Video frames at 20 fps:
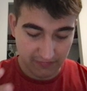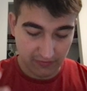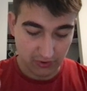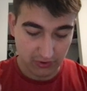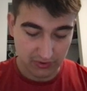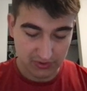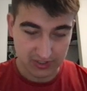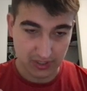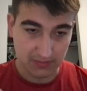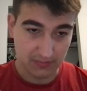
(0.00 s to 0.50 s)
all
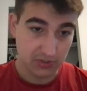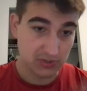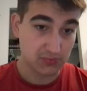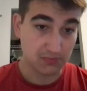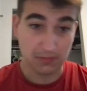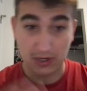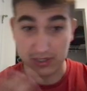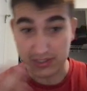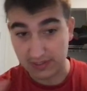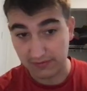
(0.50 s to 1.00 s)
those numbers,
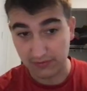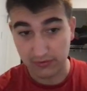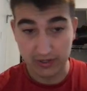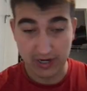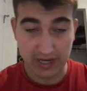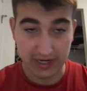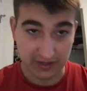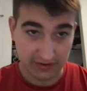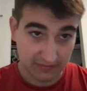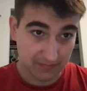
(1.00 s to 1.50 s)
positive or
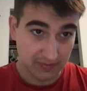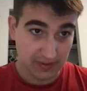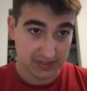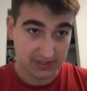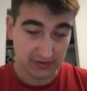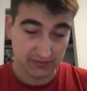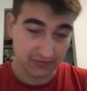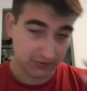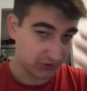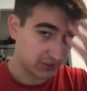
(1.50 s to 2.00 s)
negative based
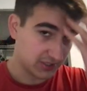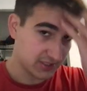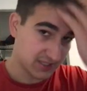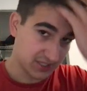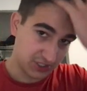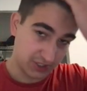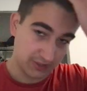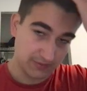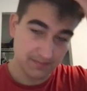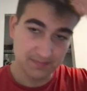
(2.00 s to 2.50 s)
off your
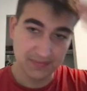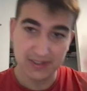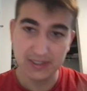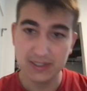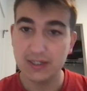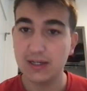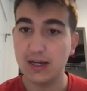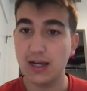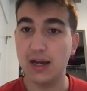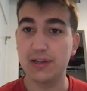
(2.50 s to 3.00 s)
decision,
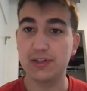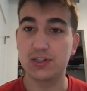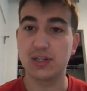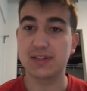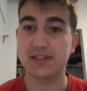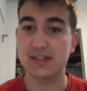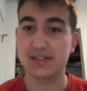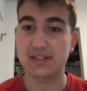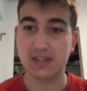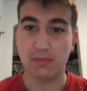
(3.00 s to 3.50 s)
does
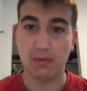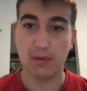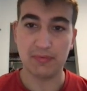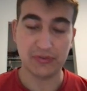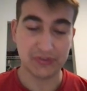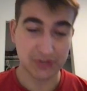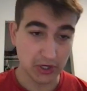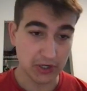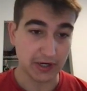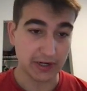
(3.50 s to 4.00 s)
this sum up the
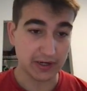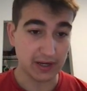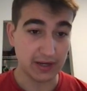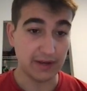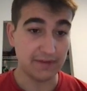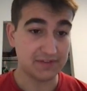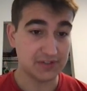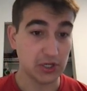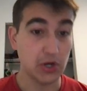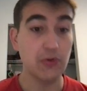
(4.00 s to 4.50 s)
target? And
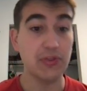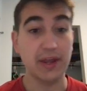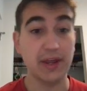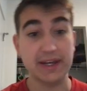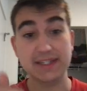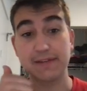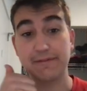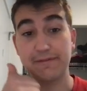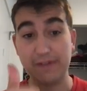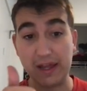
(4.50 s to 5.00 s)
if so, that is
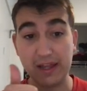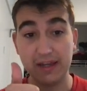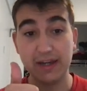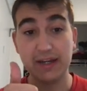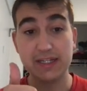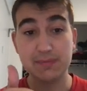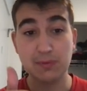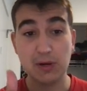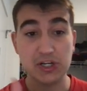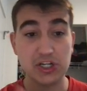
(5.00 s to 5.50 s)
a valid
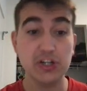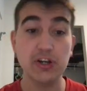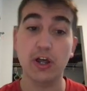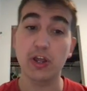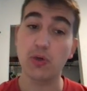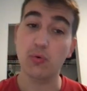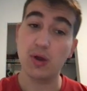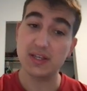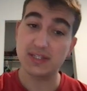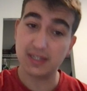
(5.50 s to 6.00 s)
expression.
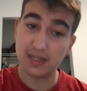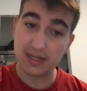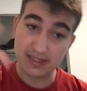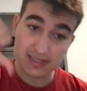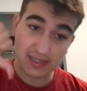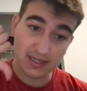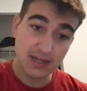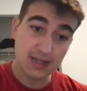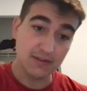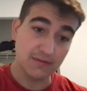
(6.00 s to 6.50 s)
Otherwise, it is
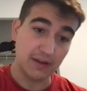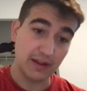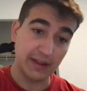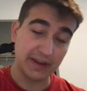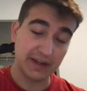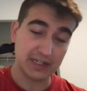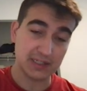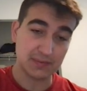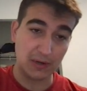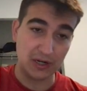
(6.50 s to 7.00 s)
an invalid
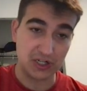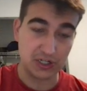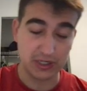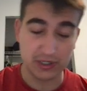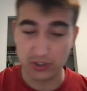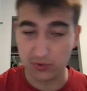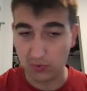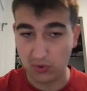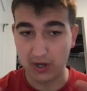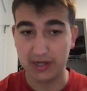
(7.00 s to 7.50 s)
expression.
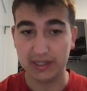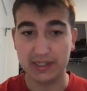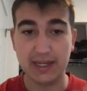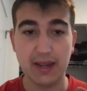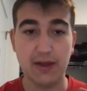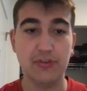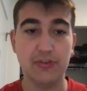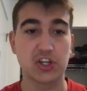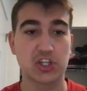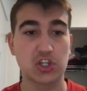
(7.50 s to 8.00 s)
You want to
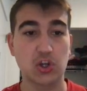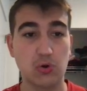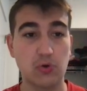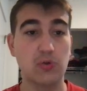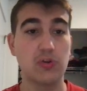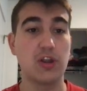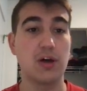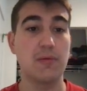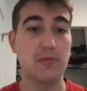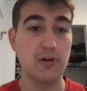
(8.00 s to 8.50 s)
count the total
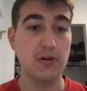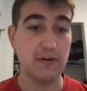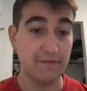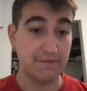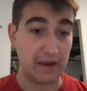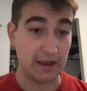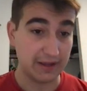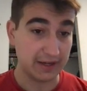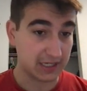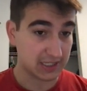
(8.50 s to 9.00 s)
number of
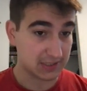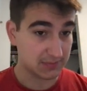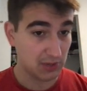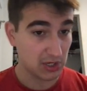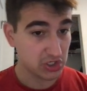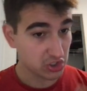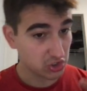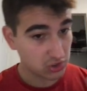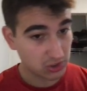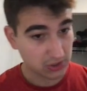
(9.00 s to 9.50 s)
valid
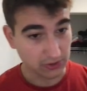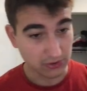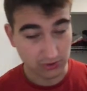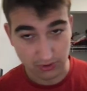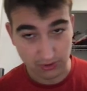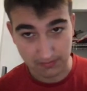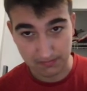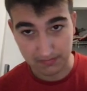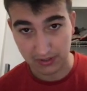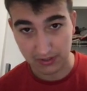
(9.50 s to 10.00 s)
expressions you
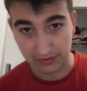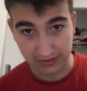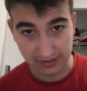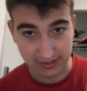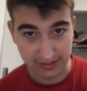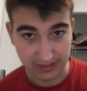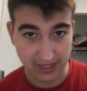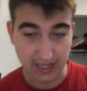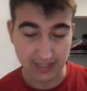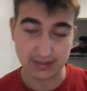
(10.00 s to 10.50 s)
could build in
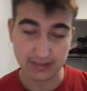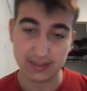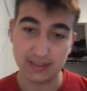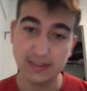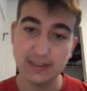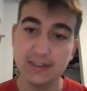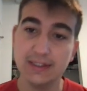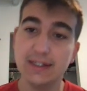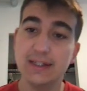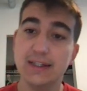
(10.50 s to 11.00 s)
the end.
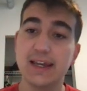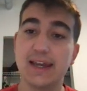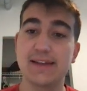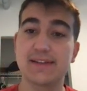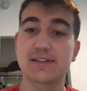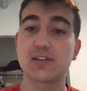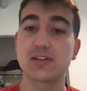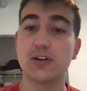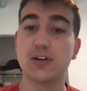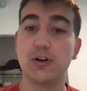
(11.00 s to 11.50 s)
And
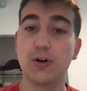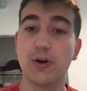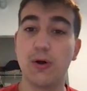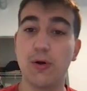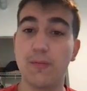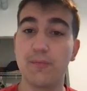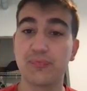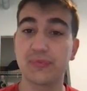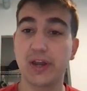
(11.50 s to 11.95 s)
so,